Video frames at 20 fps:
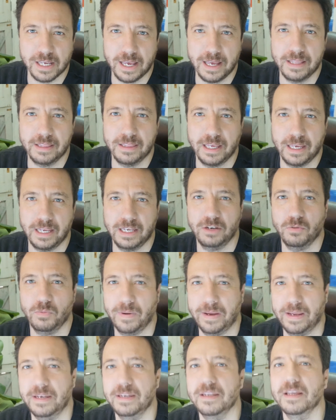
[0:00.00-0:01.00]
And then
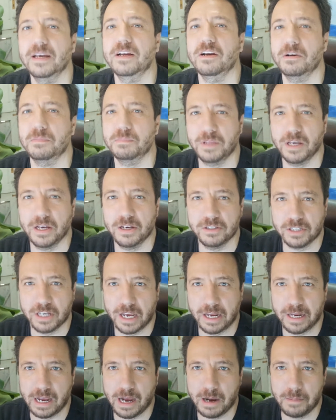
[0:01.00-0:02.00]
when the crypto is
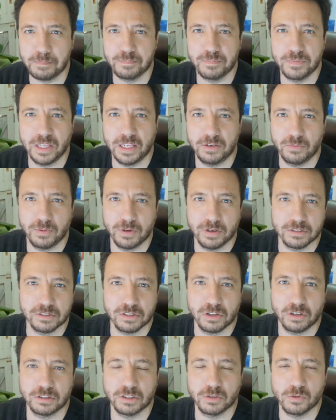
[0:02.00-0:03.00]
going up, then we'll
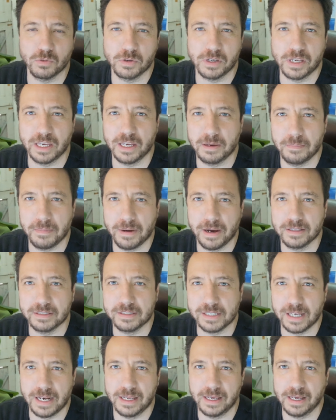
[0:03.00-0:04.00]
start talking
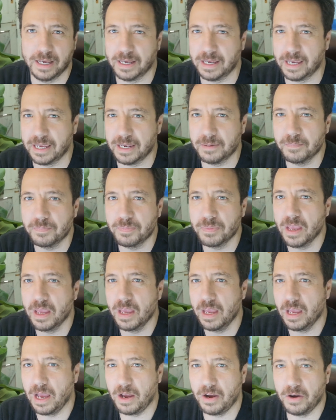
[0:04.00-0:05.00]
about selling again.
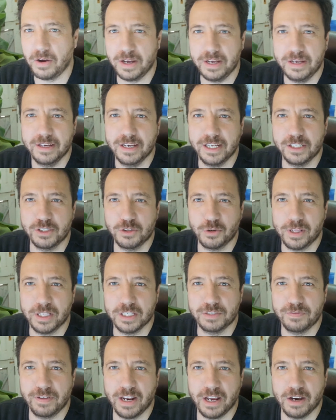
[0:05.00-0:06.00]
All right, enjoy
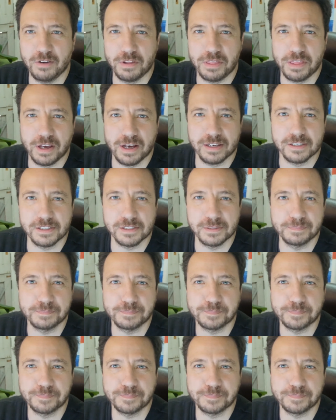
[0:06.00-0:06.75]
this video with us.